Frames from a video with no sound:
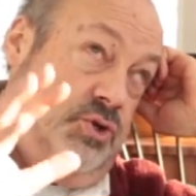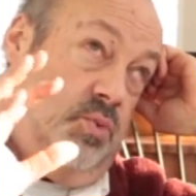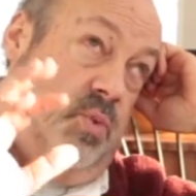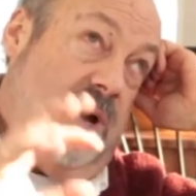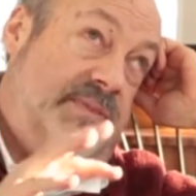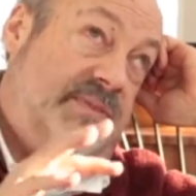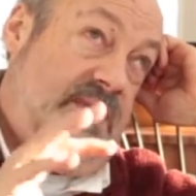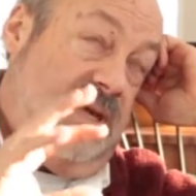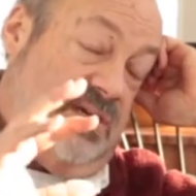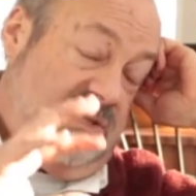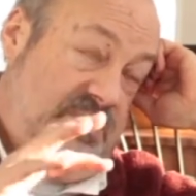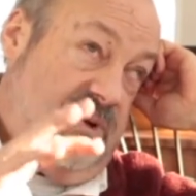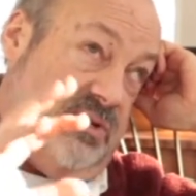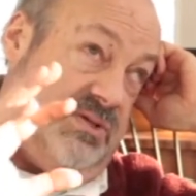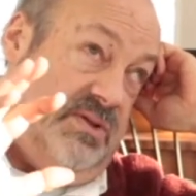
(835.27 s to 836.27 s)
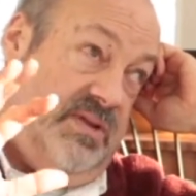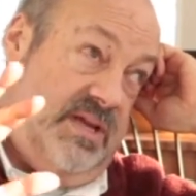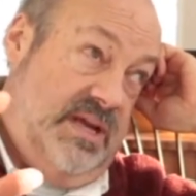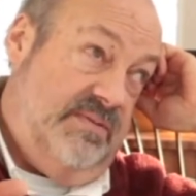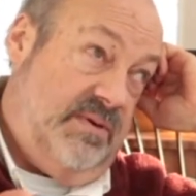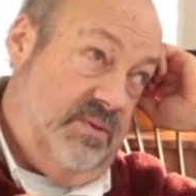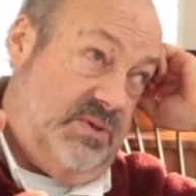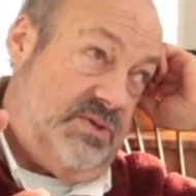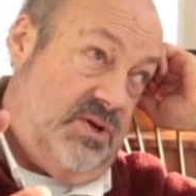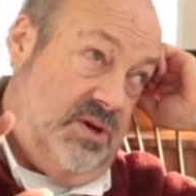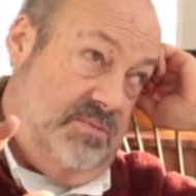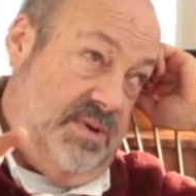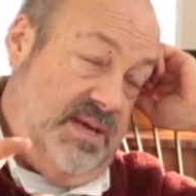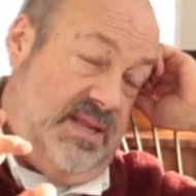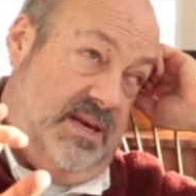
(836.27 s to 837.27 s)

you what the experience of the evening was going to be,